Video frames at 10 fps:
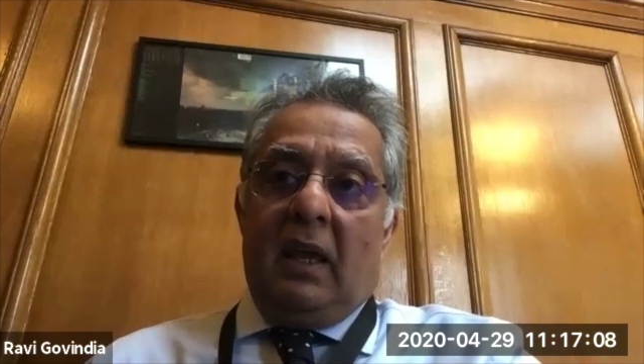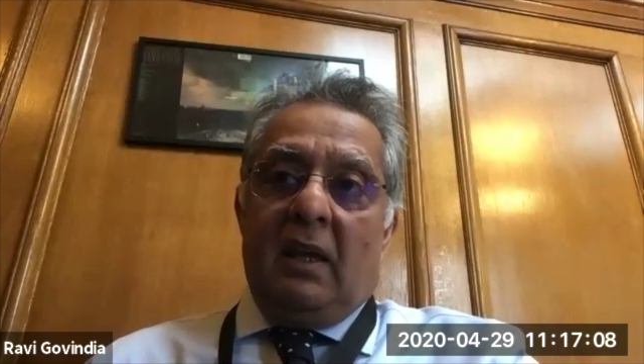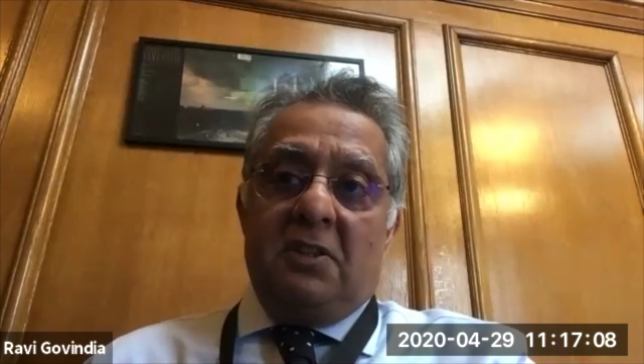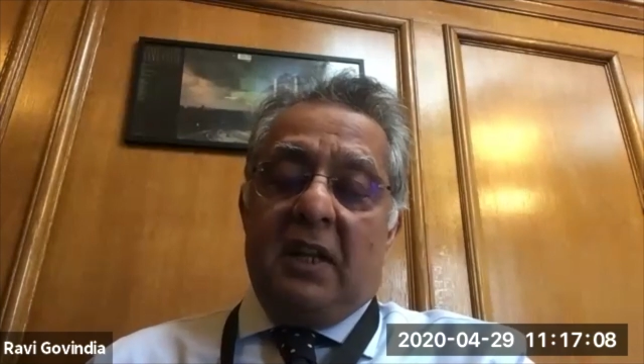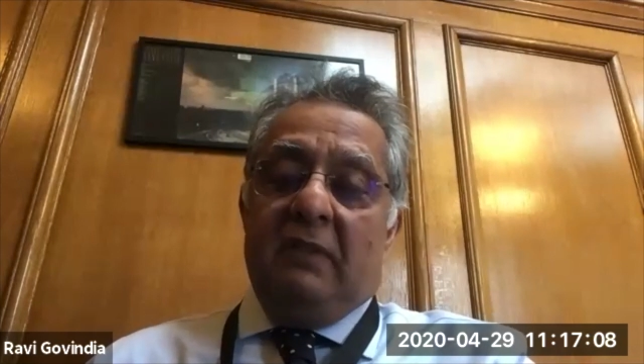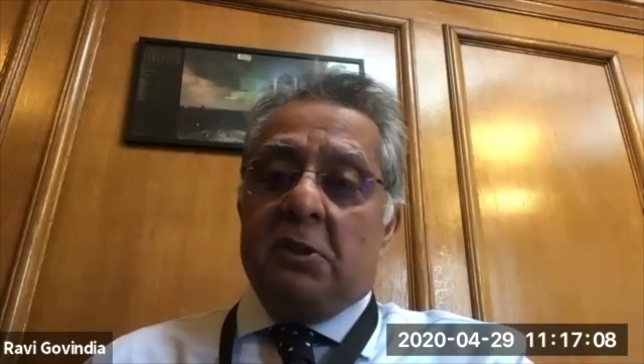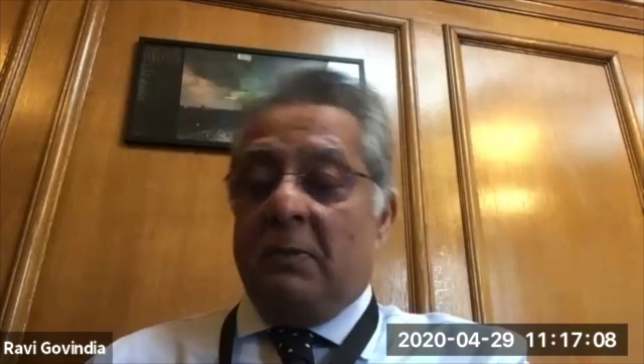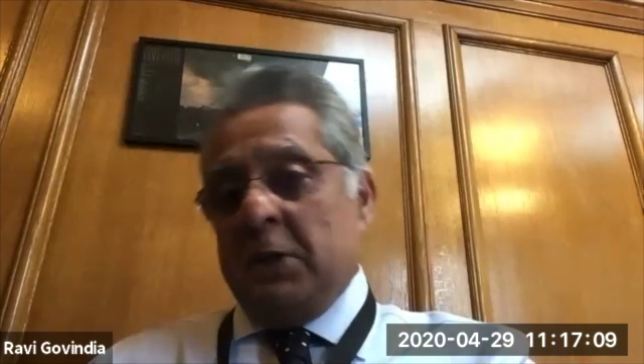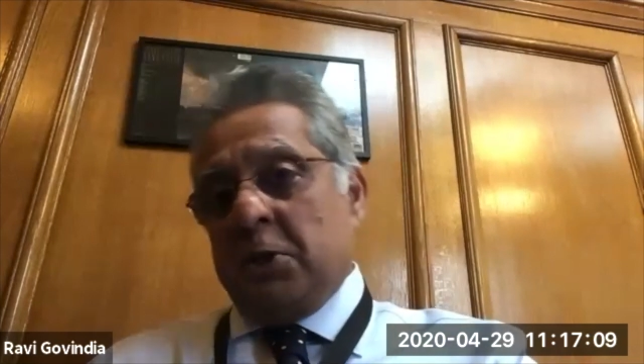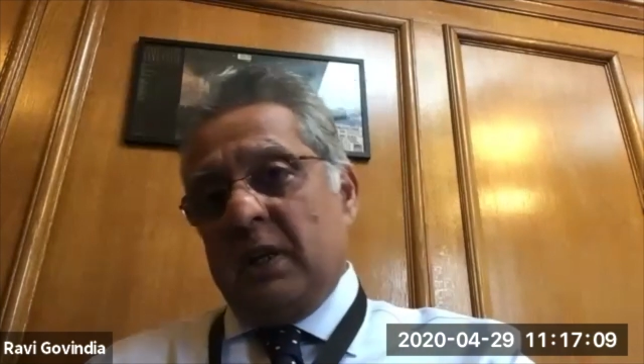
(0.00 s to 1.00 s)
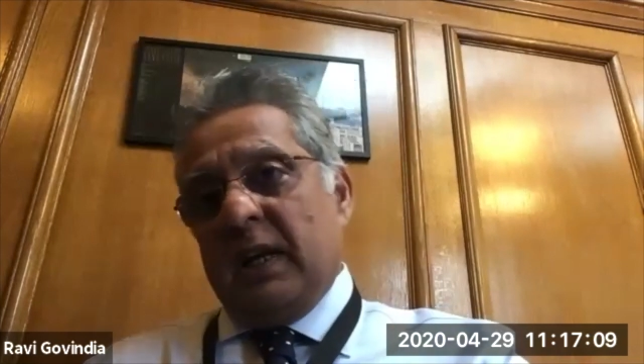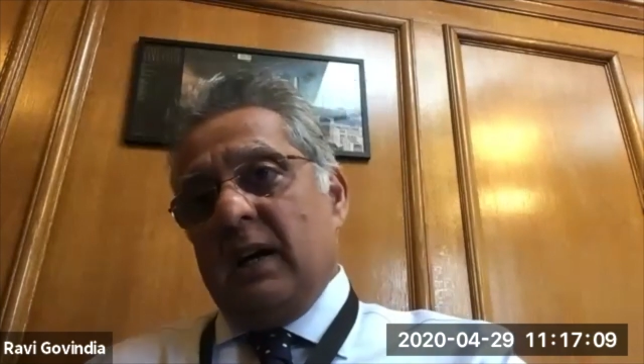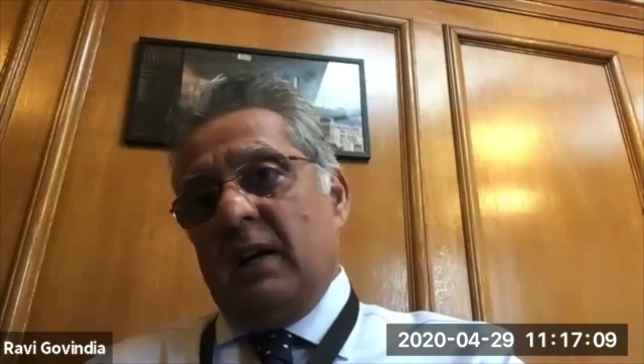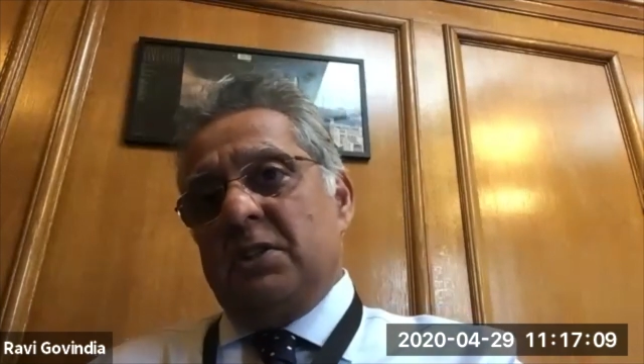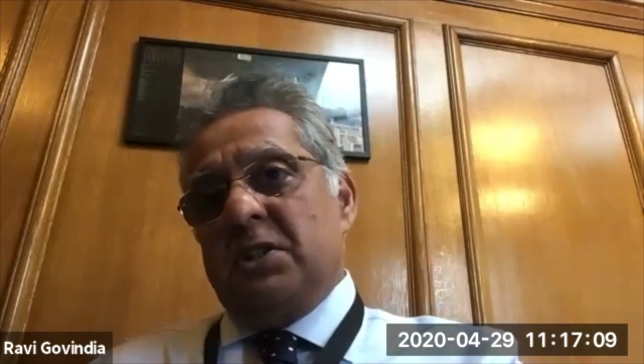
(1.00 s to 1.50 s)
Steve, as you mentioned, I
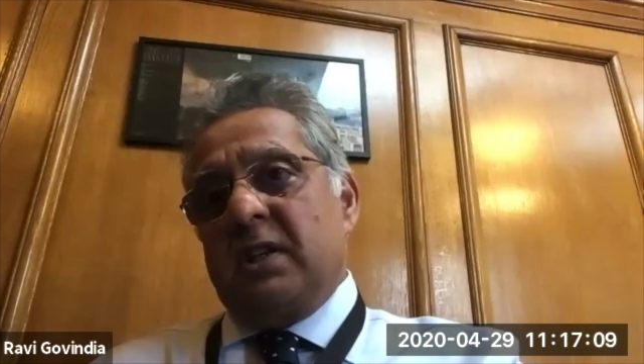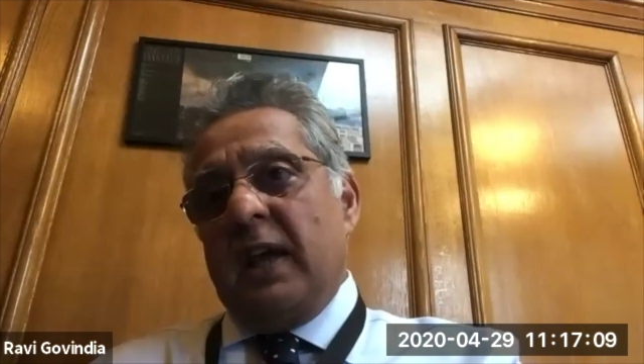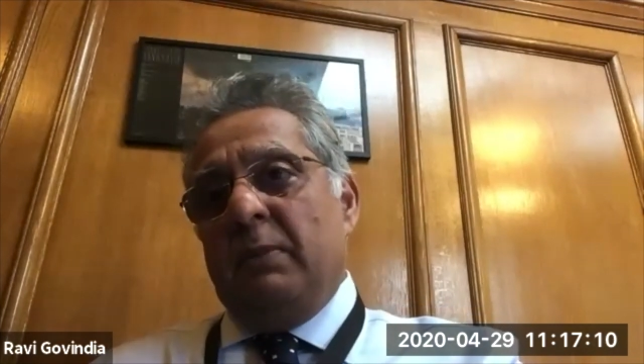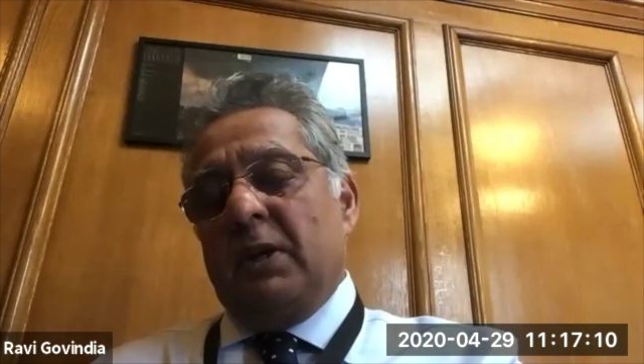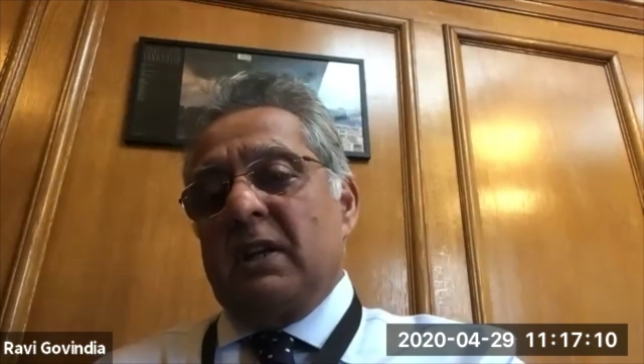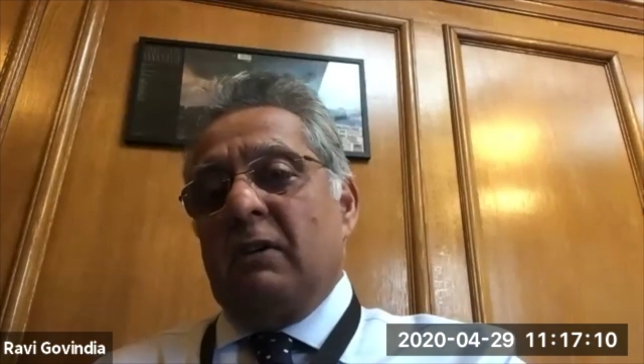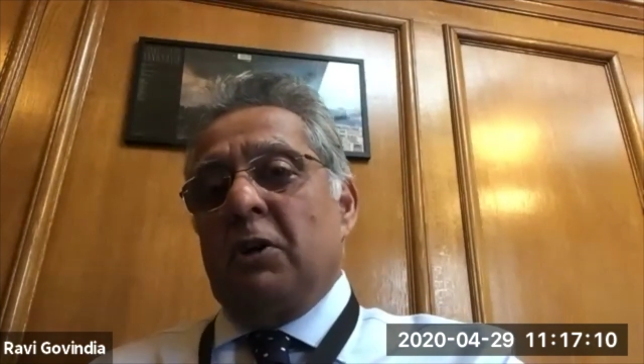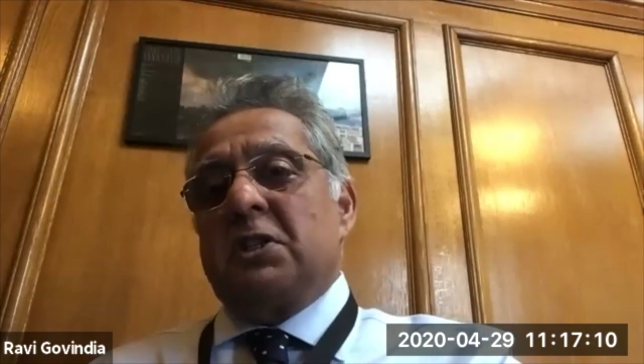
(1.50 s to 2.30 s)
can't stay because I've got